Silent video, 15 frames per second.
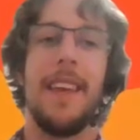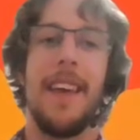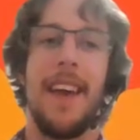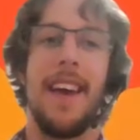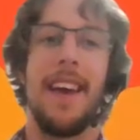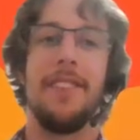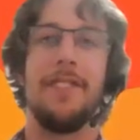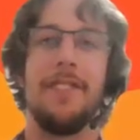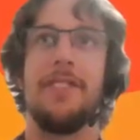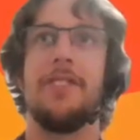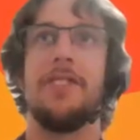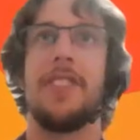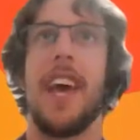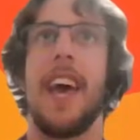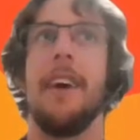Yeah,
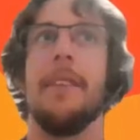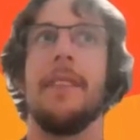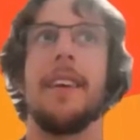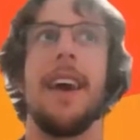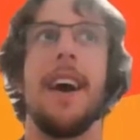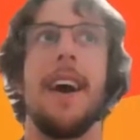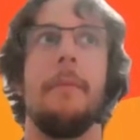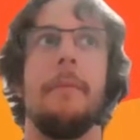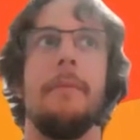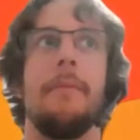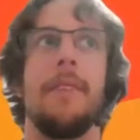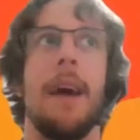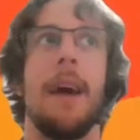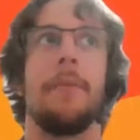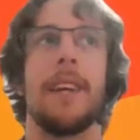just how the
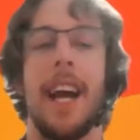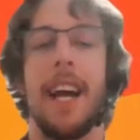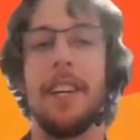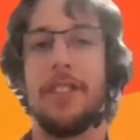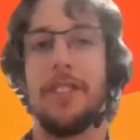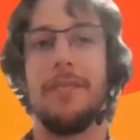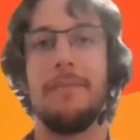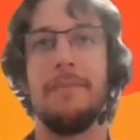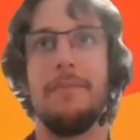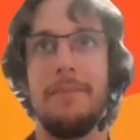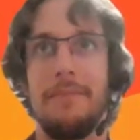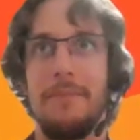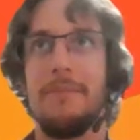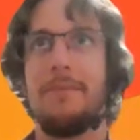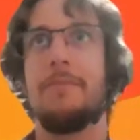application
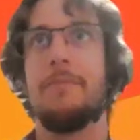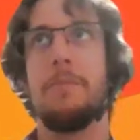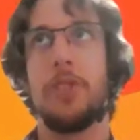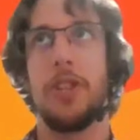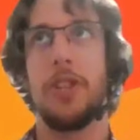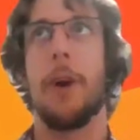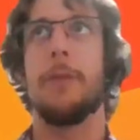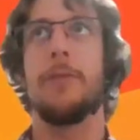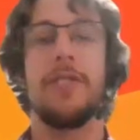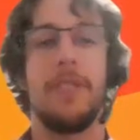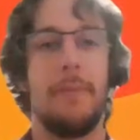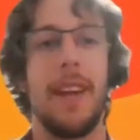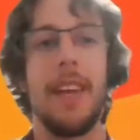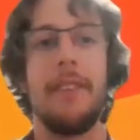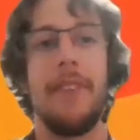shows
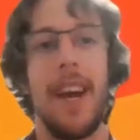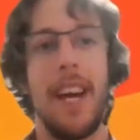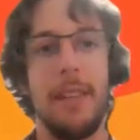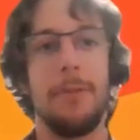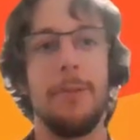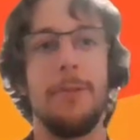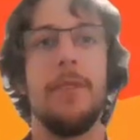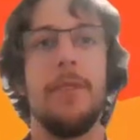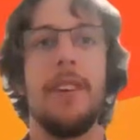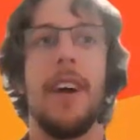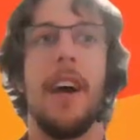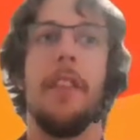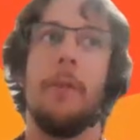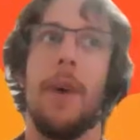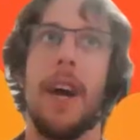the money available
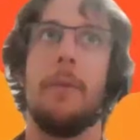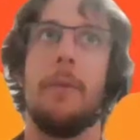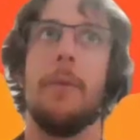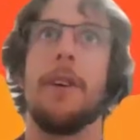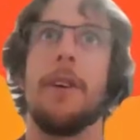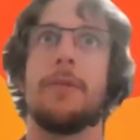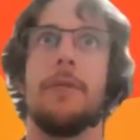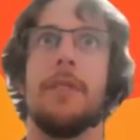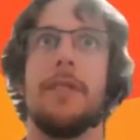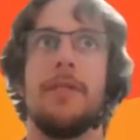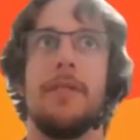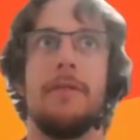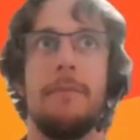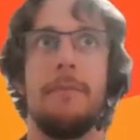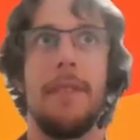and the way it works with
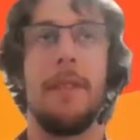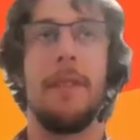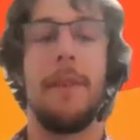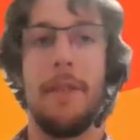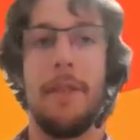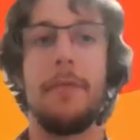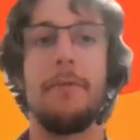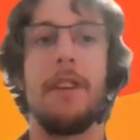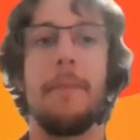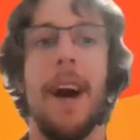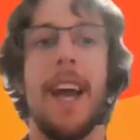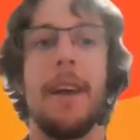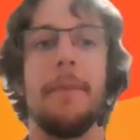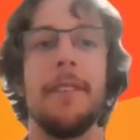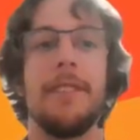sort of the monthly
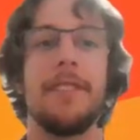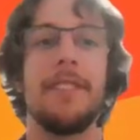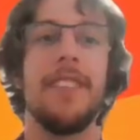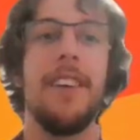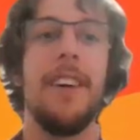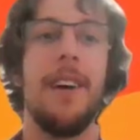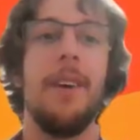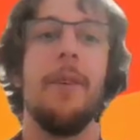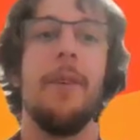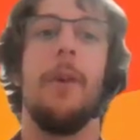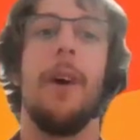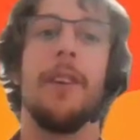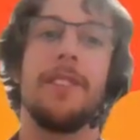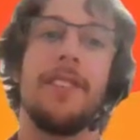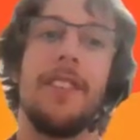repayments,
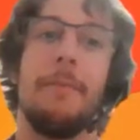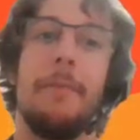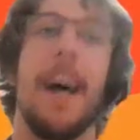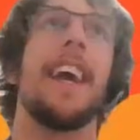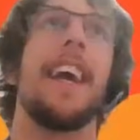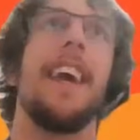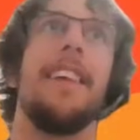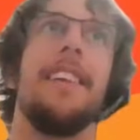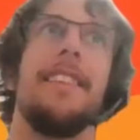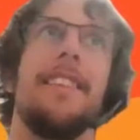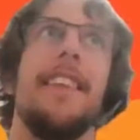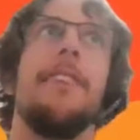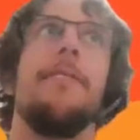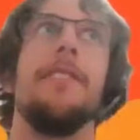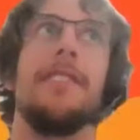whilst on the back end
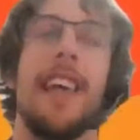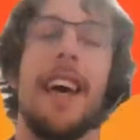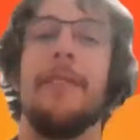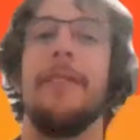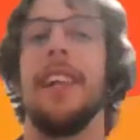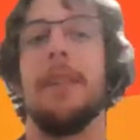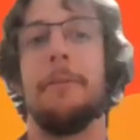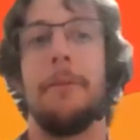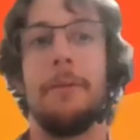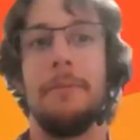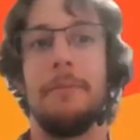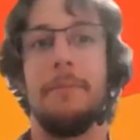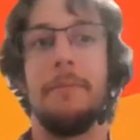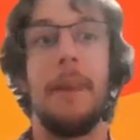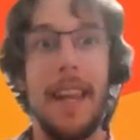there is that available
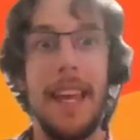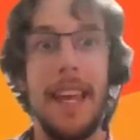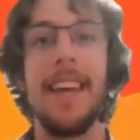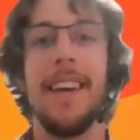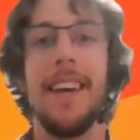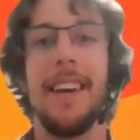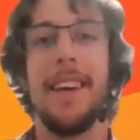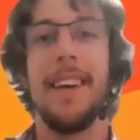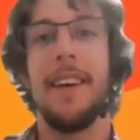money.